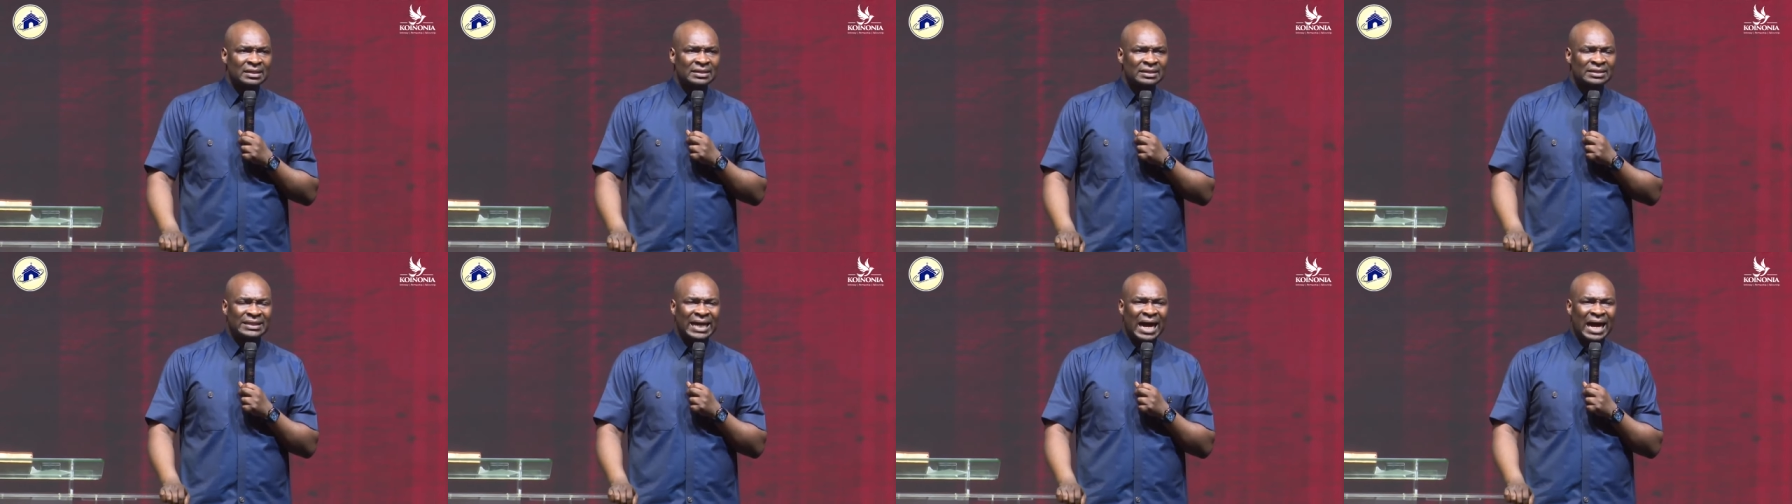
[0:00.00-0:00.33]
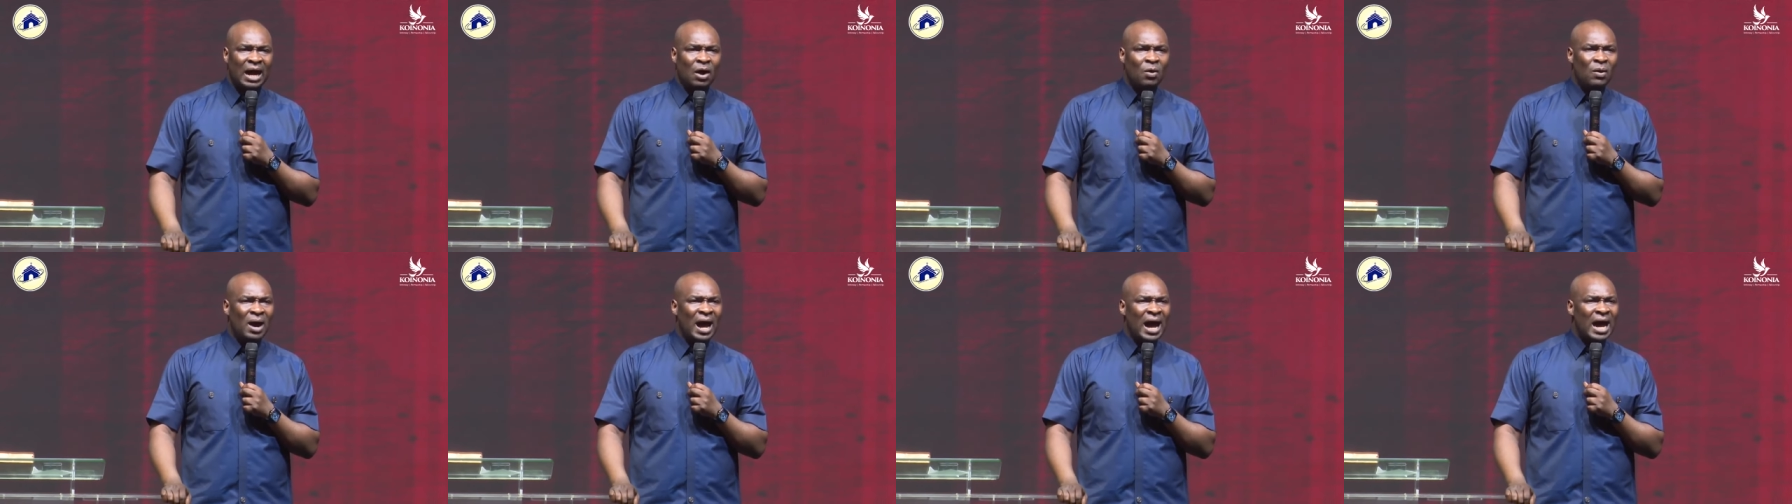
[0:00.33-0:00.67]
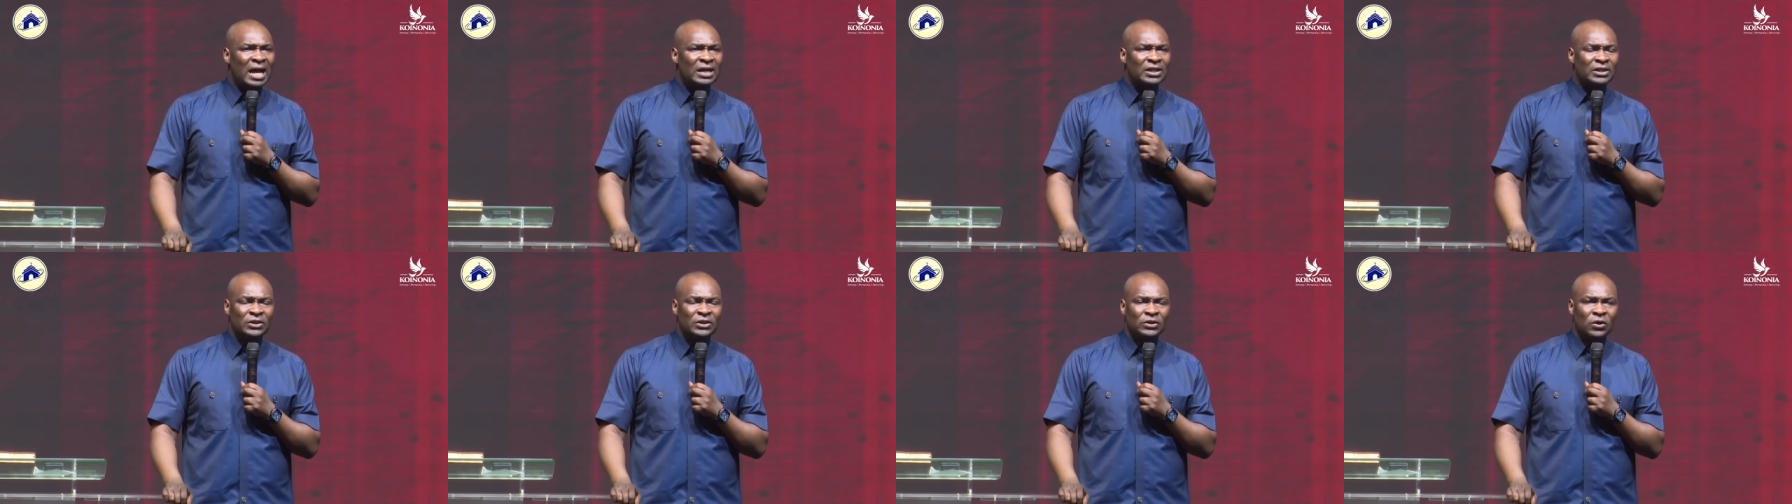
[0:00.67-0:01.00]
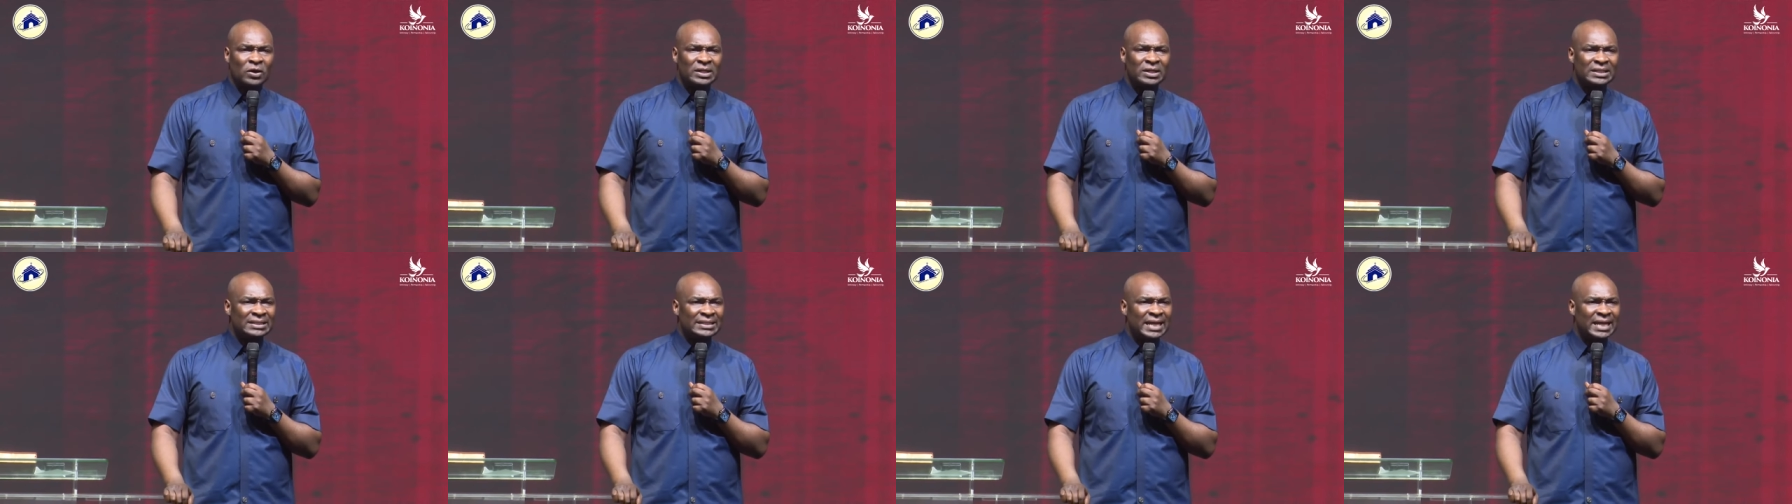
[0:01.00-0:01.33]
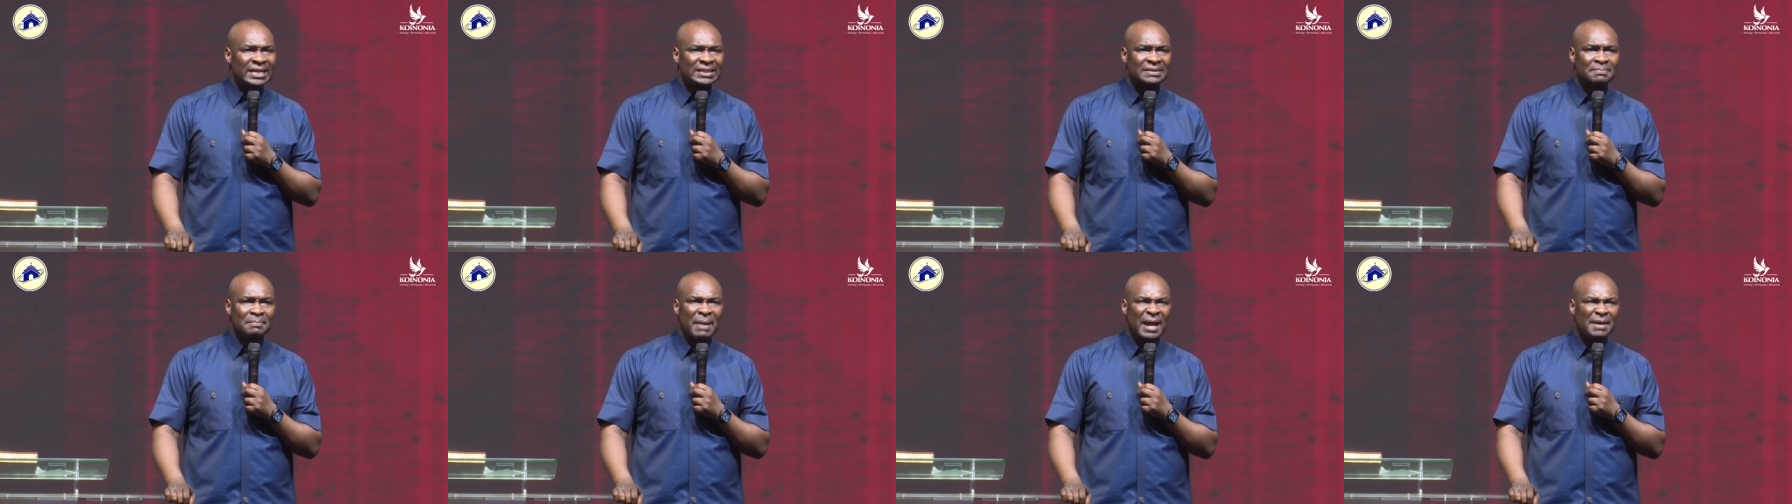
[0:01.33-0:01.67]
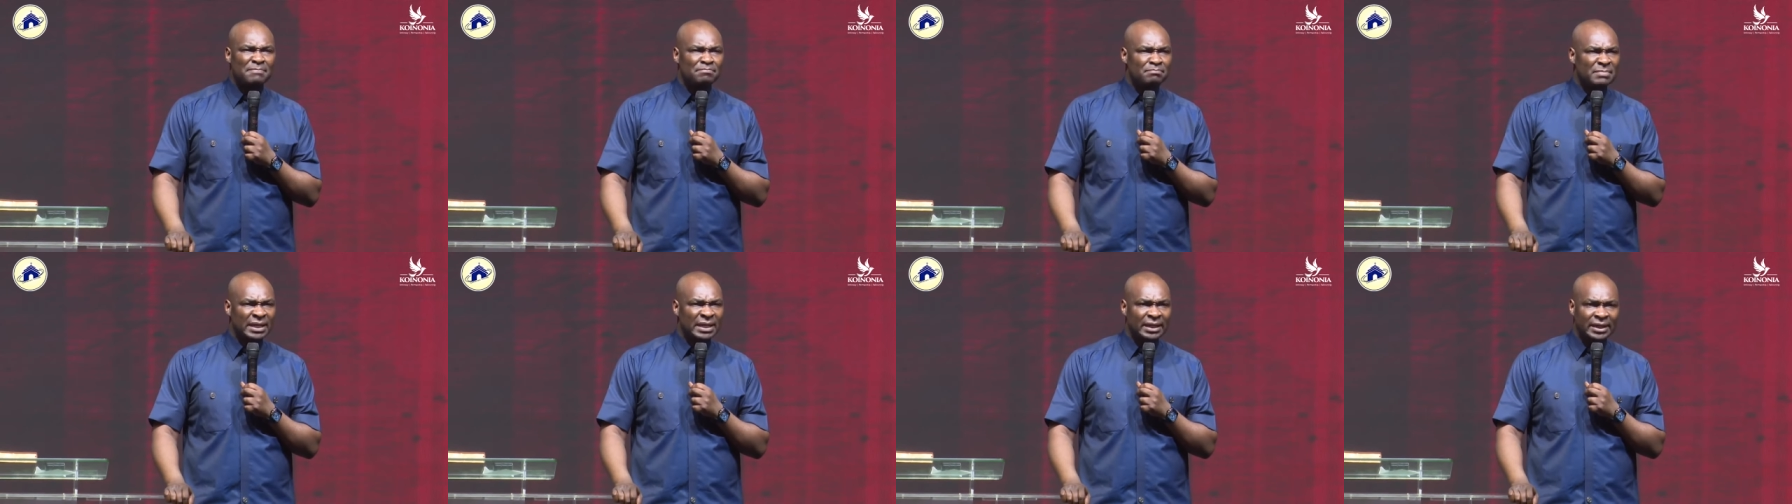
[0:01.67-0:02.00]
thou anointest my
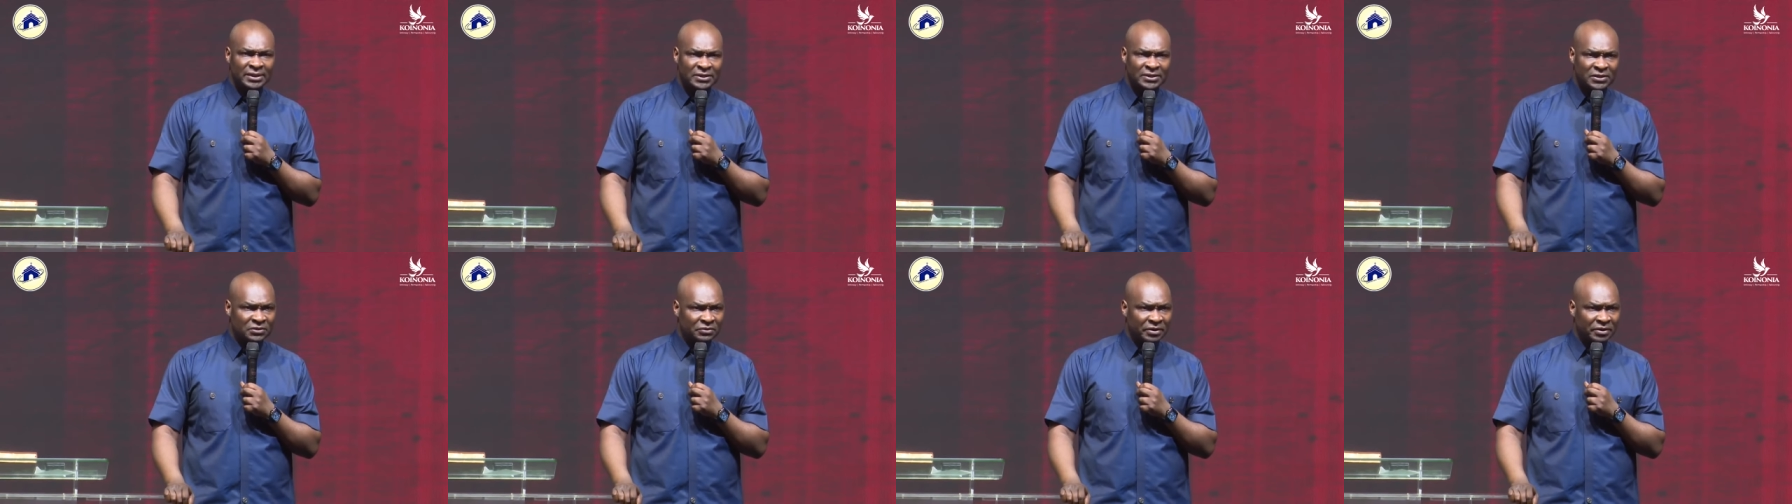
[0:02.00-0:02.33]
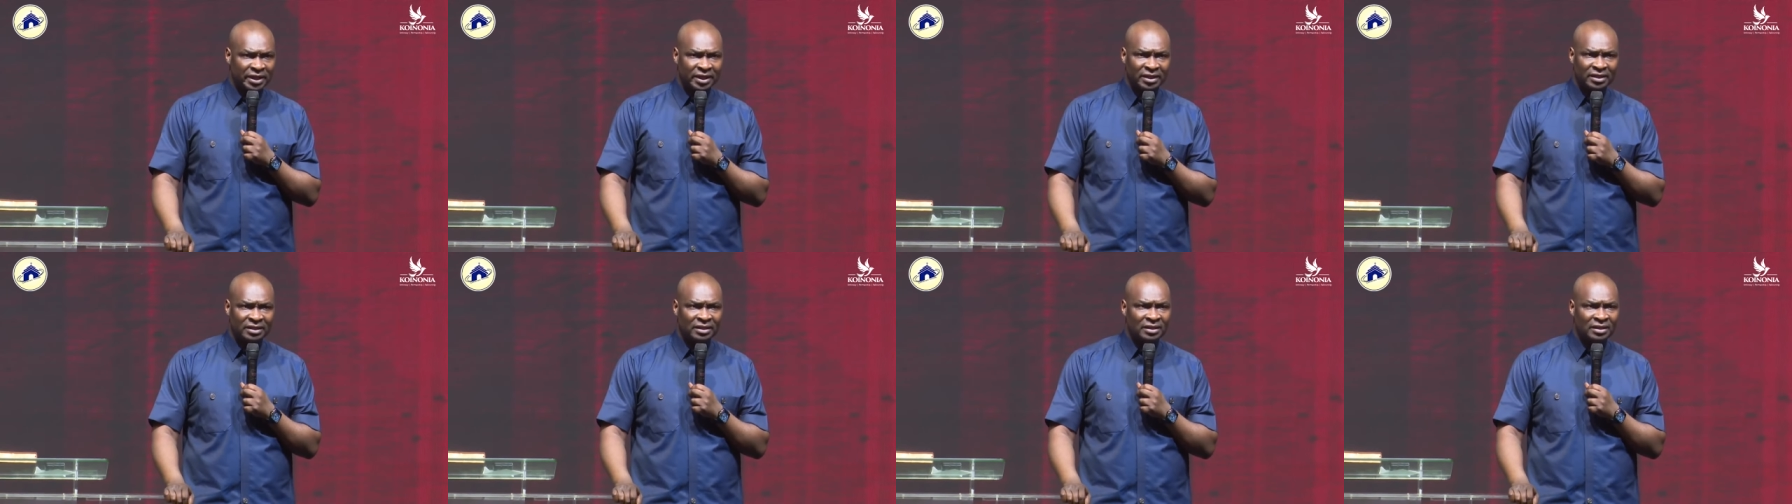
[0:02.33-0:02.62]
ministry.